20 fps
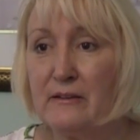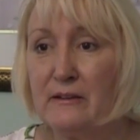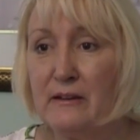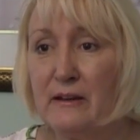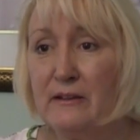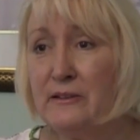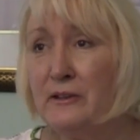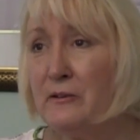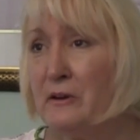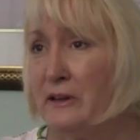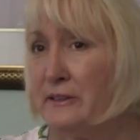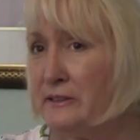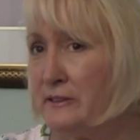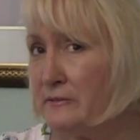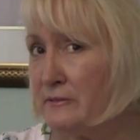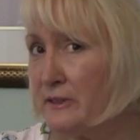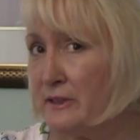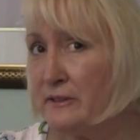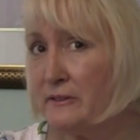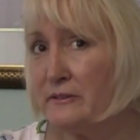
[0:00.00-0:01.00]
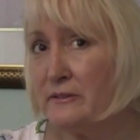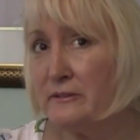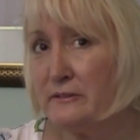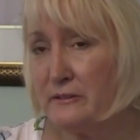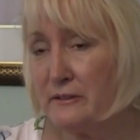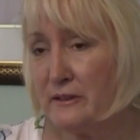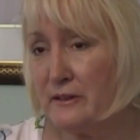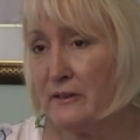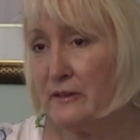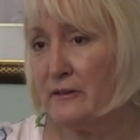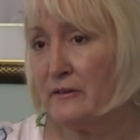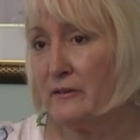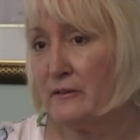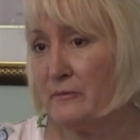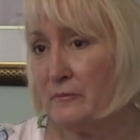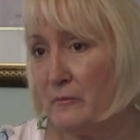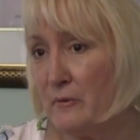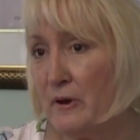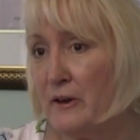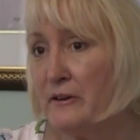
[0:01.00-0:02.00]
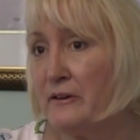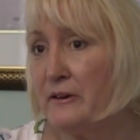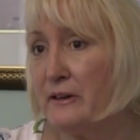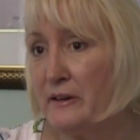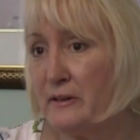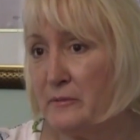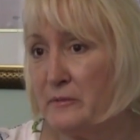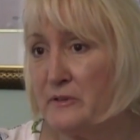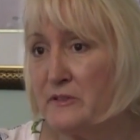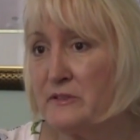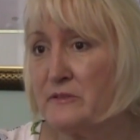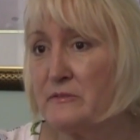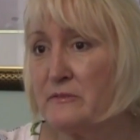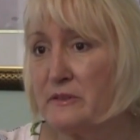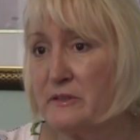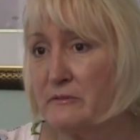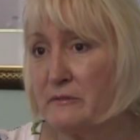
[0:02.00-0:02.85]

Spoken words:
No, I did regular water enemas with